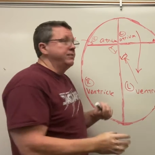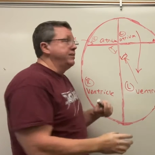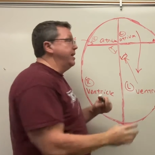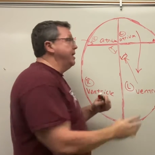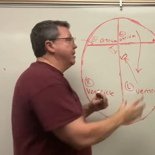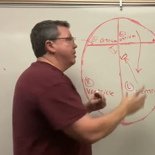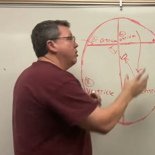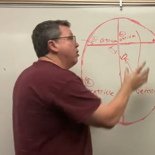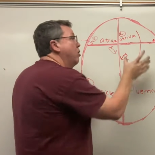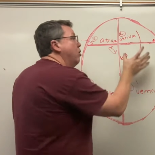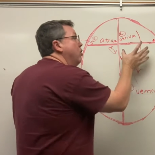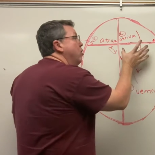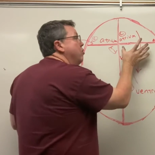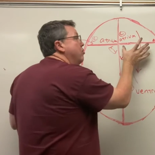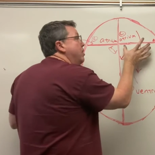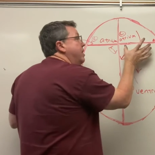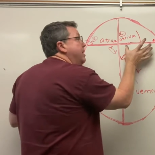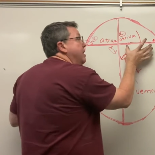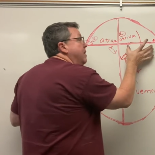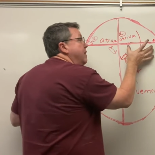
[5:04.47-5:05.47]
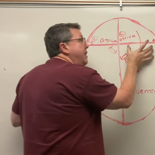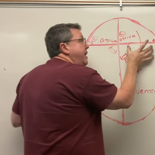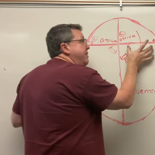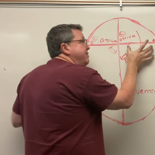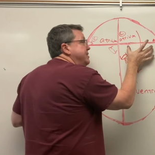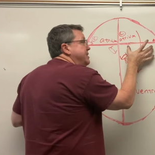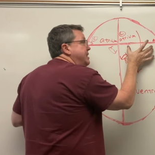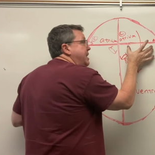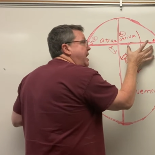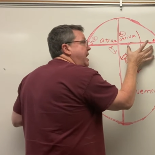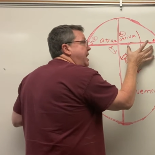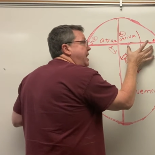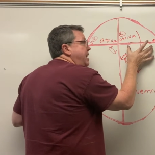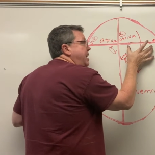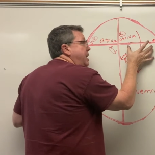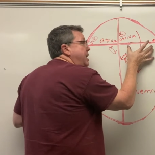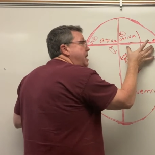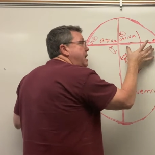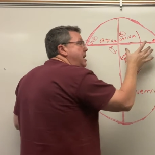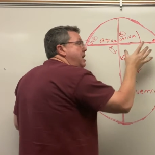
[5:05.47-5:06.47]
it occurs on the left side,
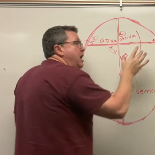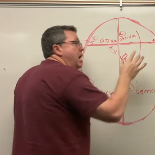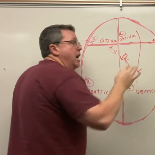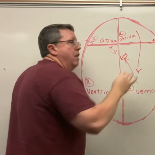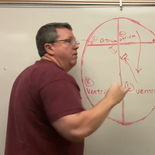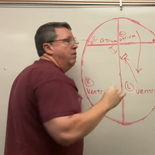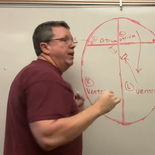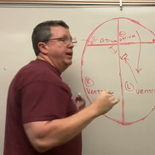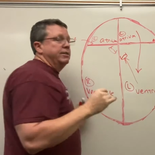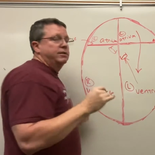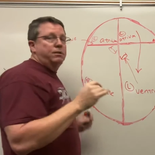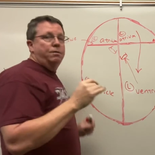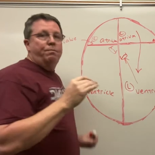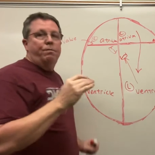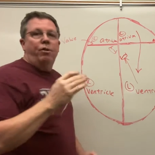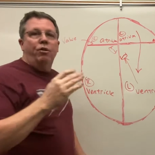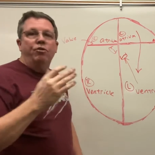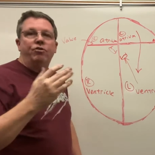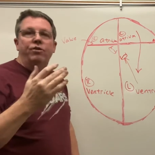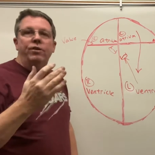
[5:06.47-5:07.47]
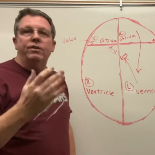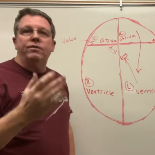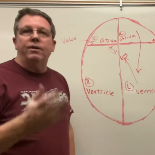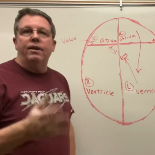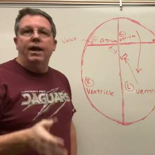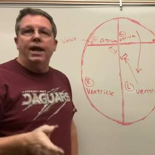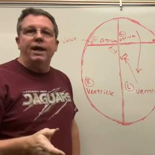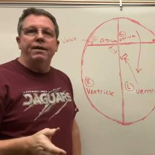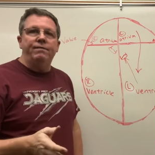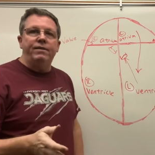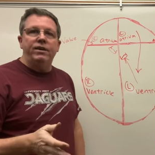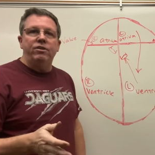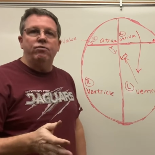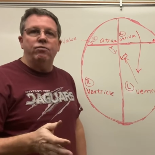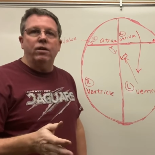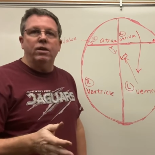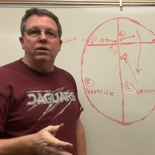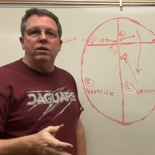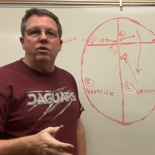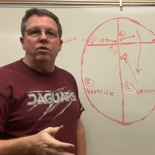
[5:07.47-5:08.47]
unless the person is an IV
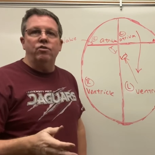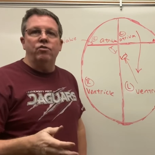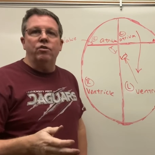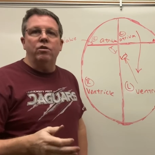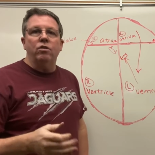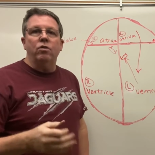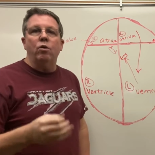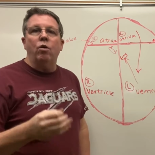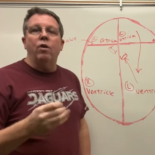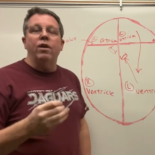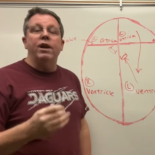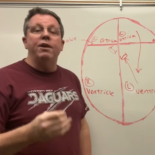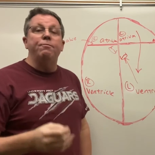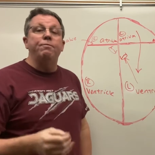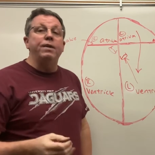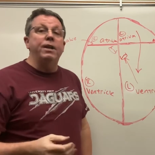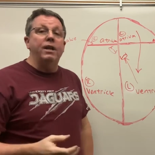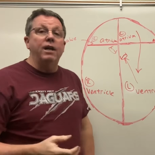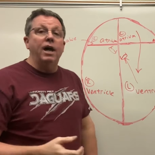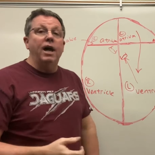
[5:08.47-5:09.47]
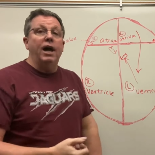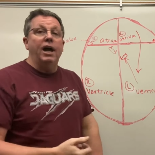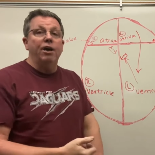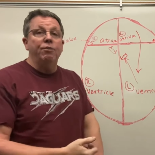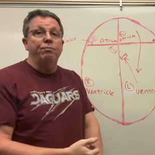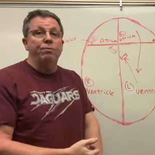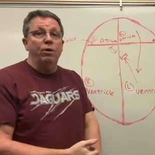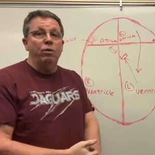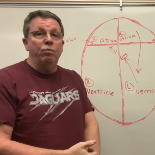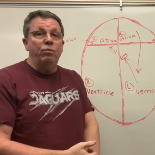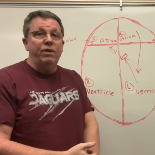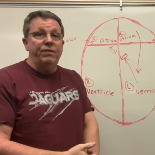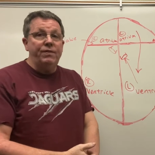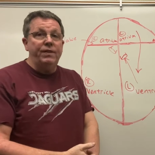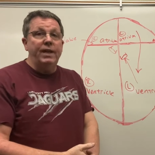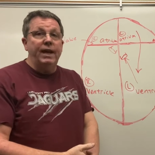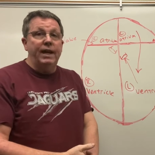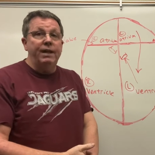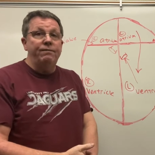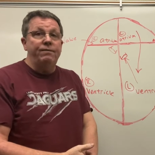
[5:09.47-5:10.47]
drug user or they've been in the hospital with
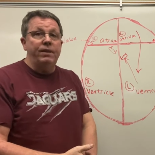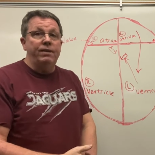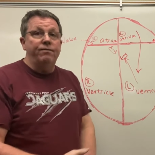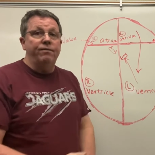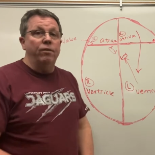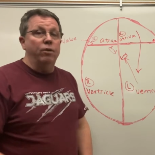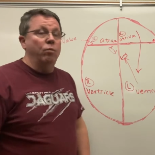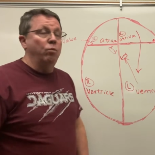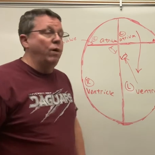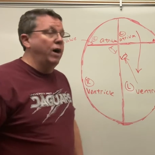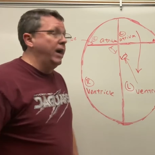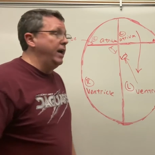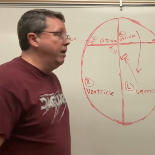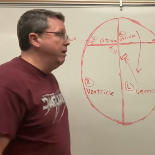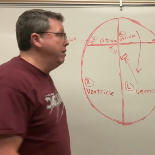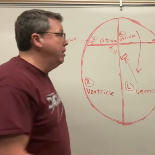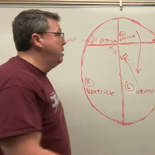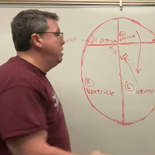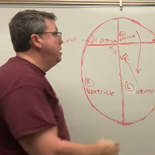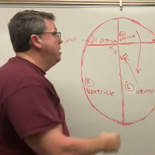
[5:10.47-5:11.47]
an IV for a while.